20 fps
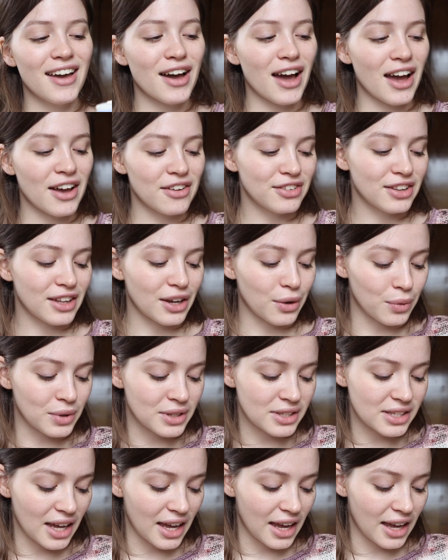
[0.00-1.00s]
I feel like
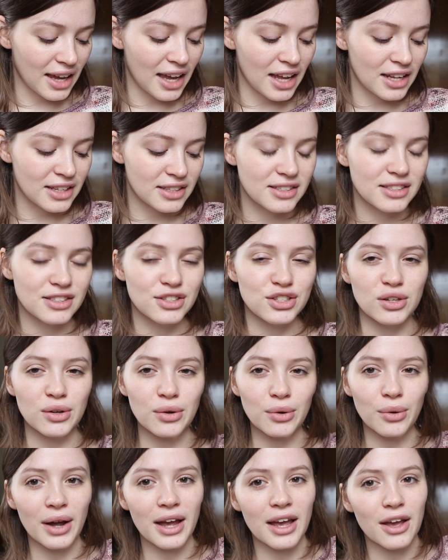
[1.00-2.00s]
once I get
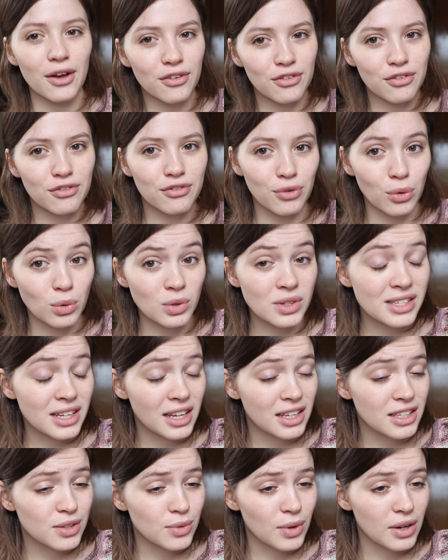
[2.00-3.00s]
to a
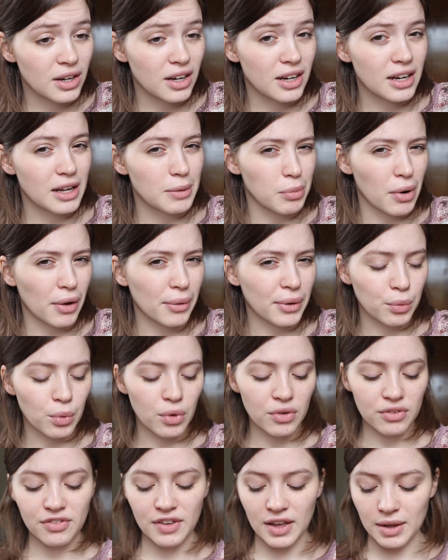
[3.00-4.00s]
full-size sweater, it probably
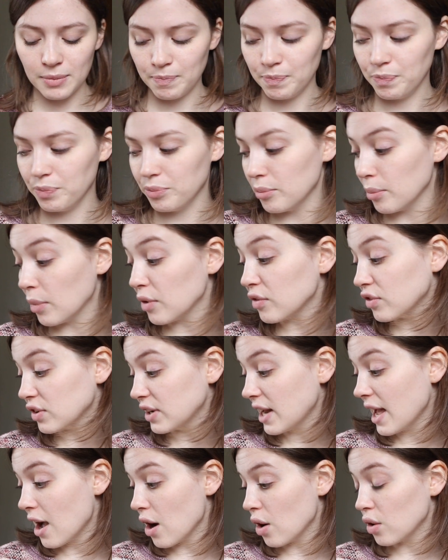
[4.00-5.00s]
won't fit. But for
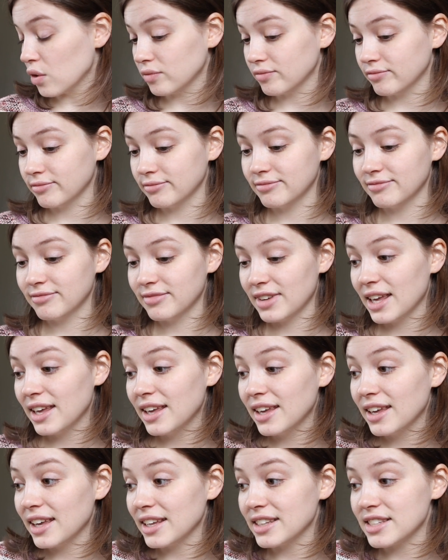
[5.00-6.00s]
now,
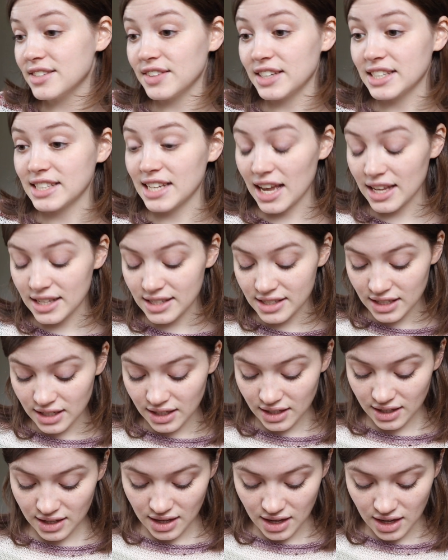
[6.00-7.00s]
it's
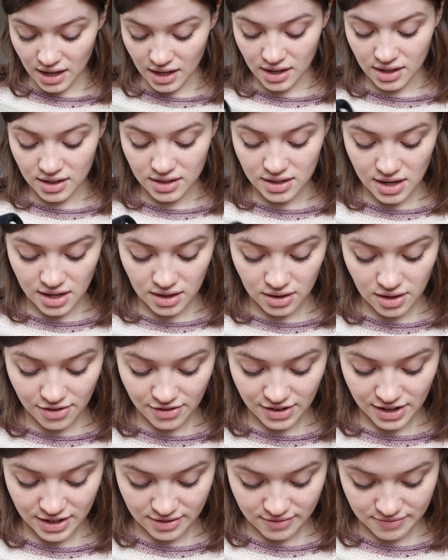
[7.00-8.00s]
fantastic and I love
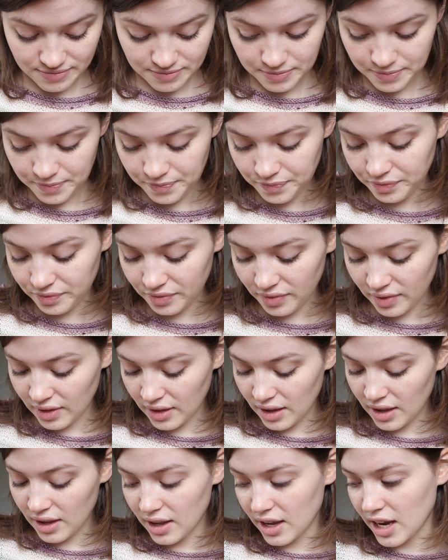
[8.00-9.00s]
it.
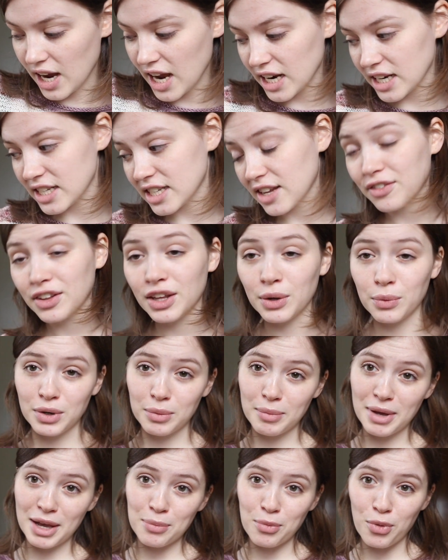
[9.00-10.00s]
And I definitely want to
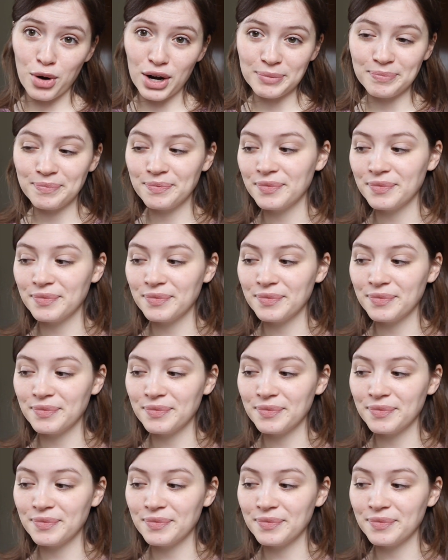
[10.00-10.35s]
make more.